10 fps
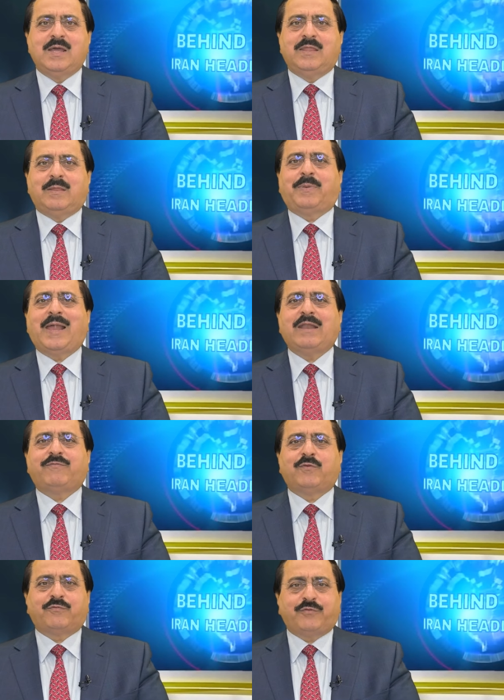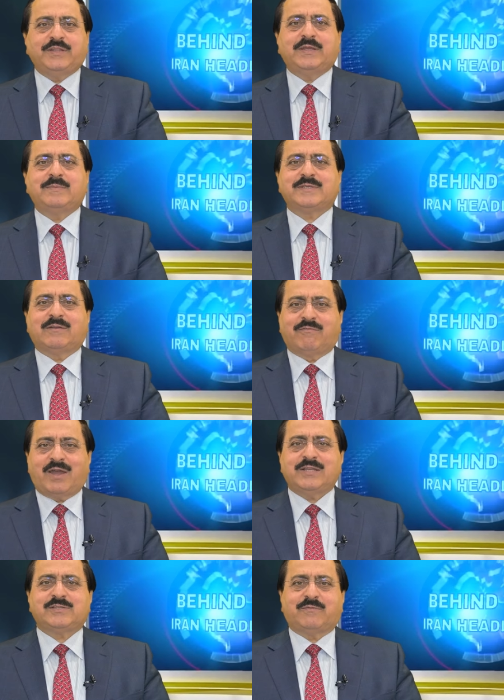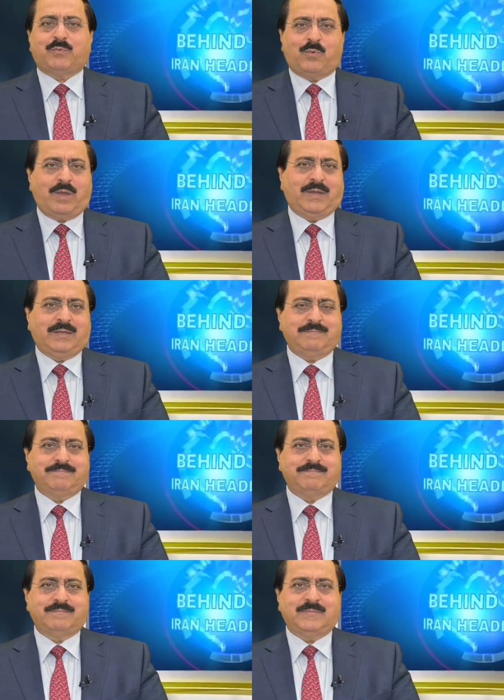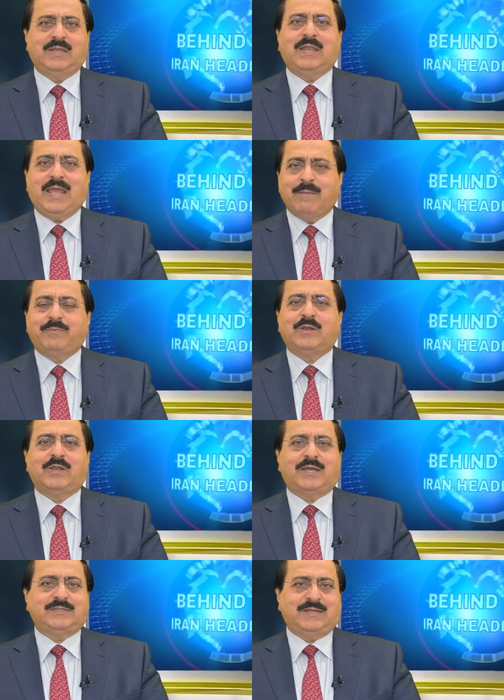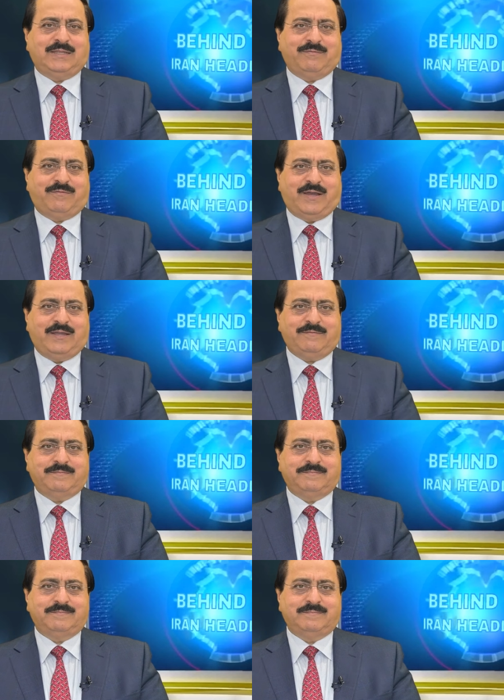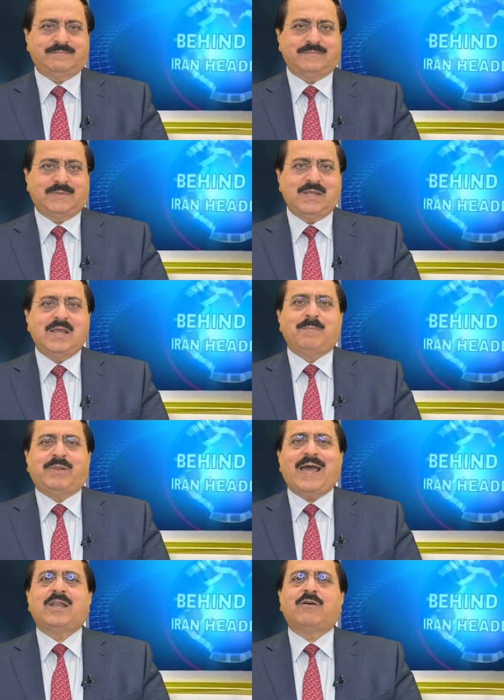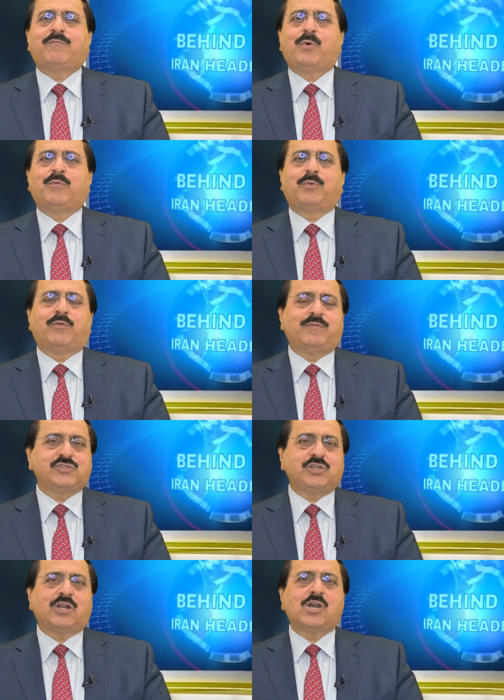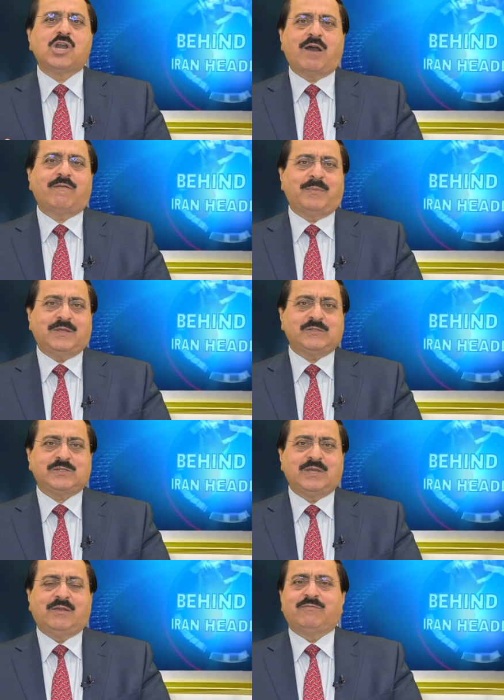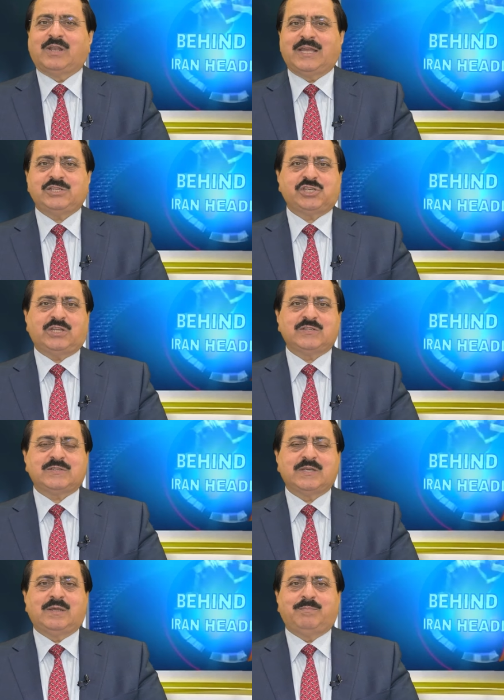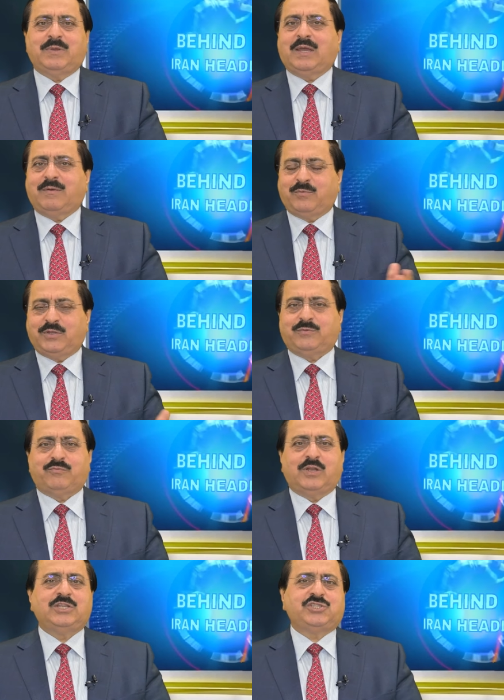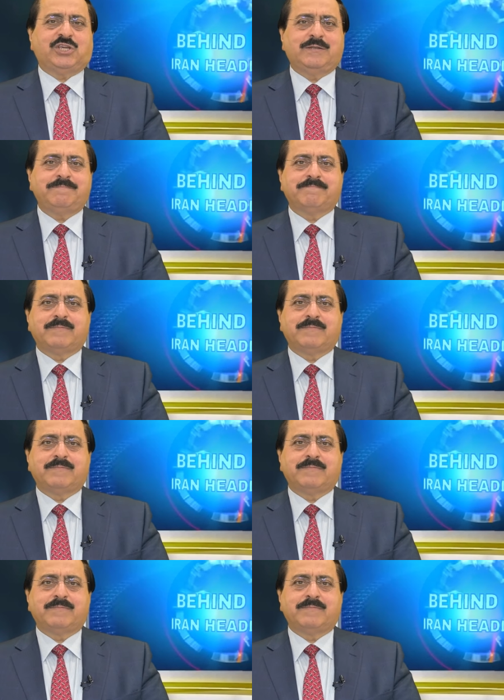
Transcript: the plan for freedoms and rights of women in April 1985, plan of provisional government's relations with religion